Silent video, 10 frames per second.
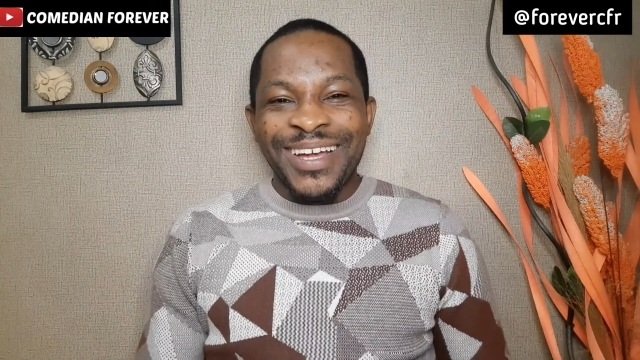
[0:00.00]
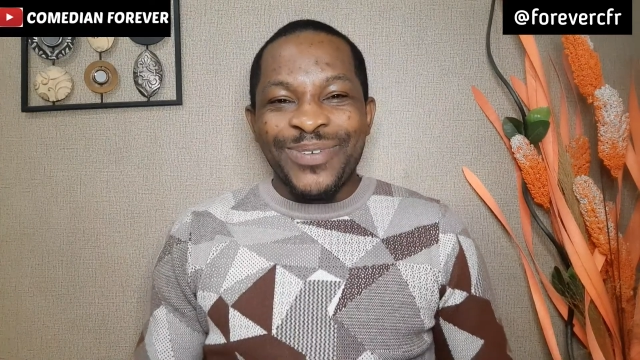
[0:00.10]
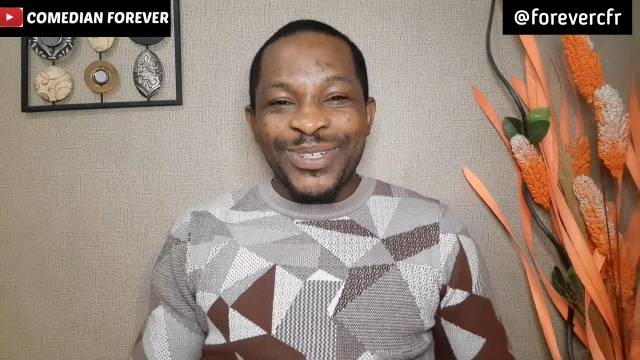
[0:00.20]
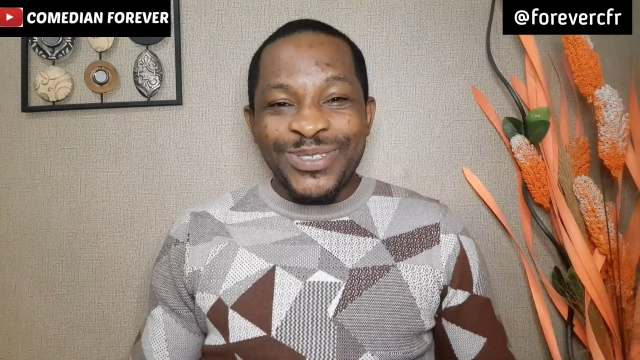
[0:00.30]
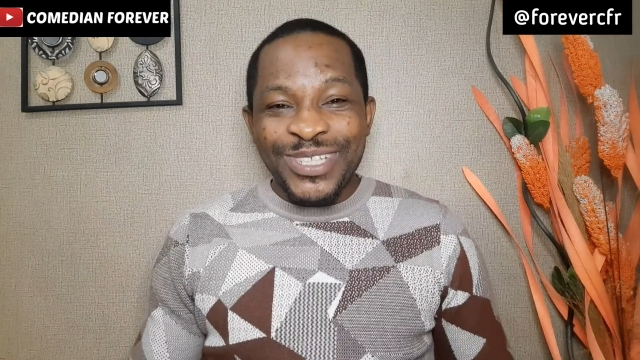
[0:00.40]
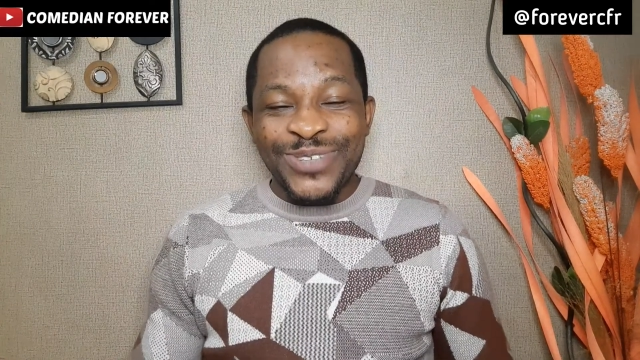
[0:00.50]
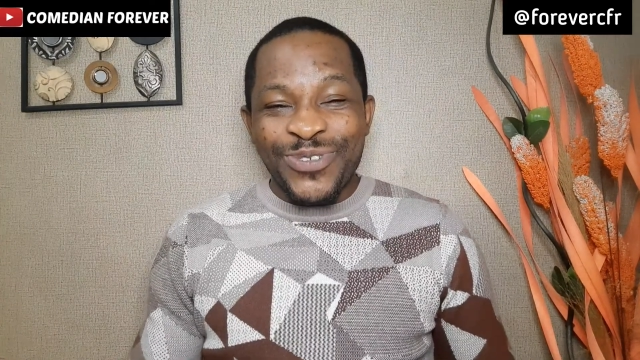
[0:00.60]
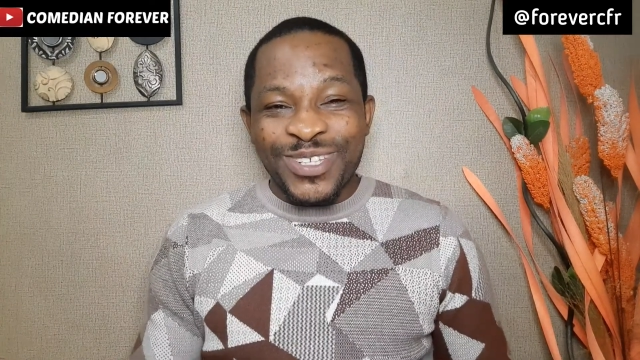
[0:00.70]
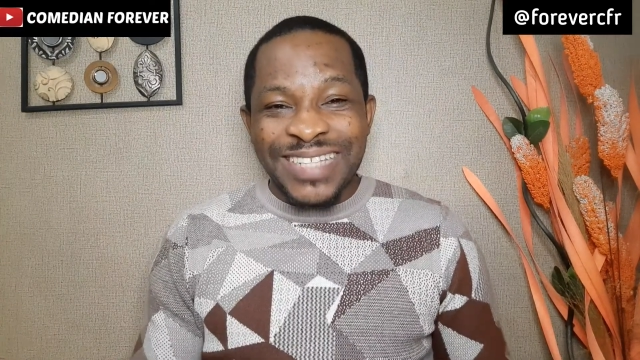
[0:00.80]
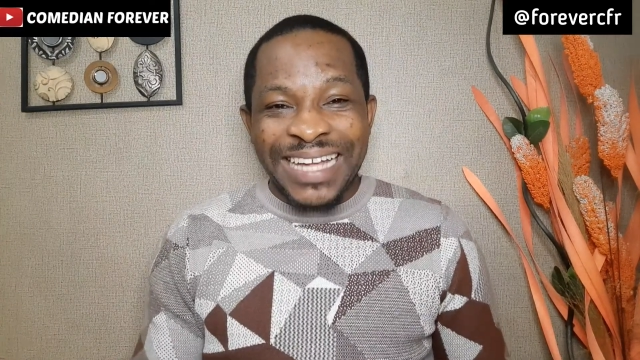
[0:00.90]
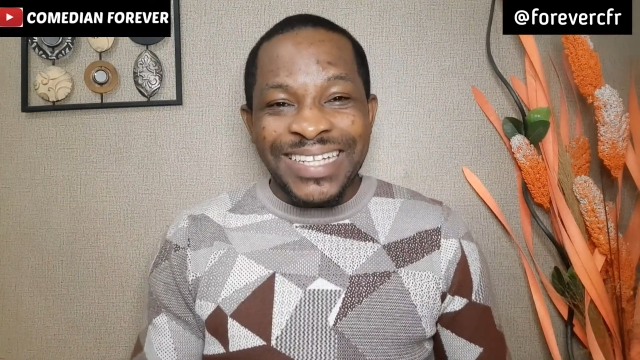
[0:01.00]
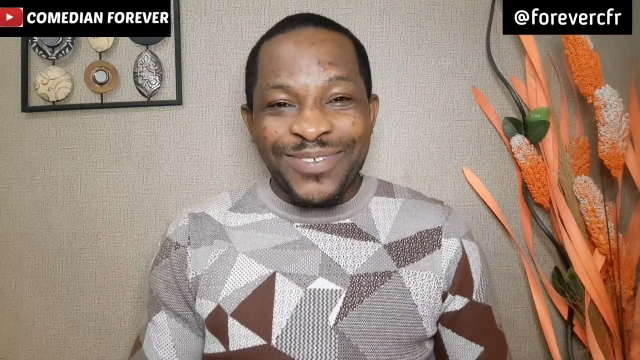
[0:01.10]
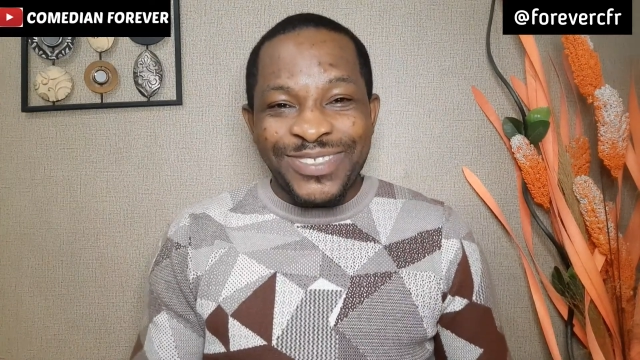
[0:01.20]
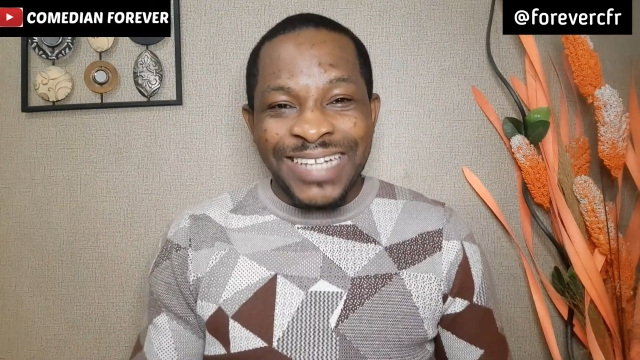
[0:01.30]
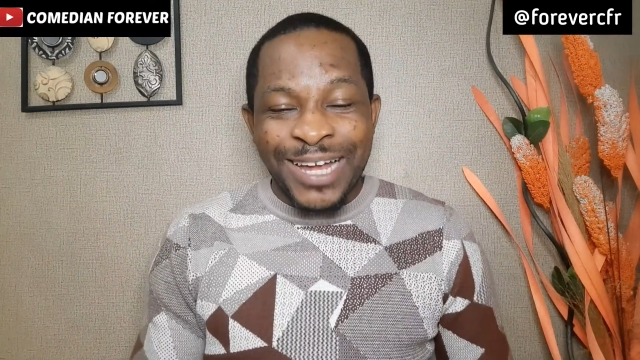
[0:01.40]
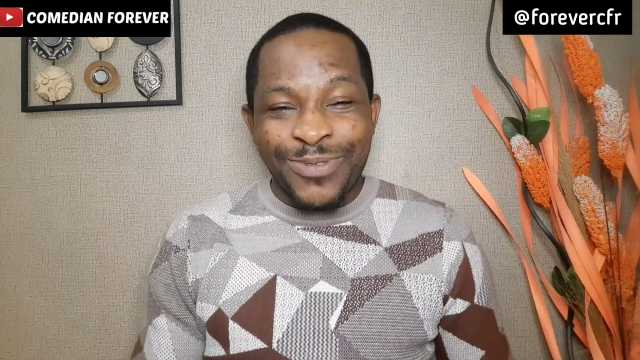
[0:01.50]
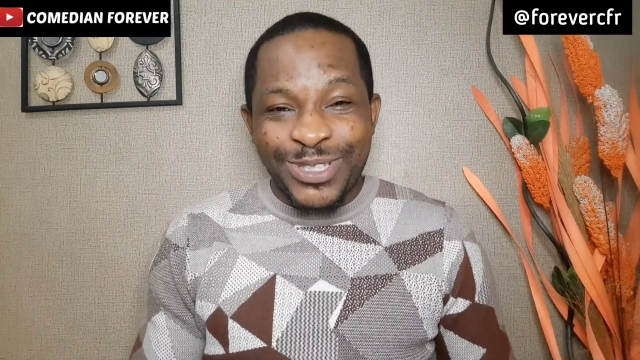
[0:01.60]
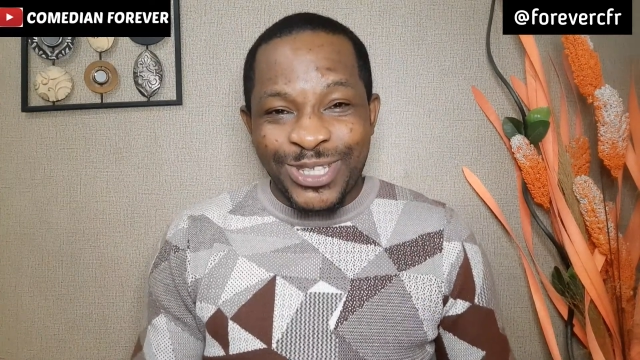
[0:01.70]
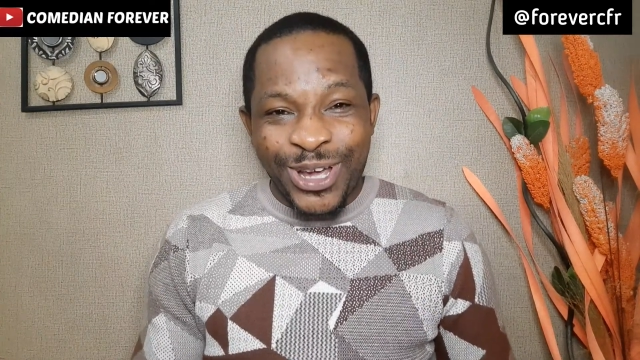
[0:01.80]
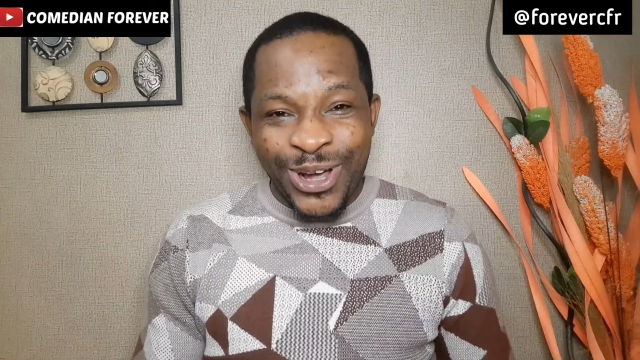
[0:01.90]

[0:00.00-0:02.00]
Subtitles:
With these few signs I've shared with you,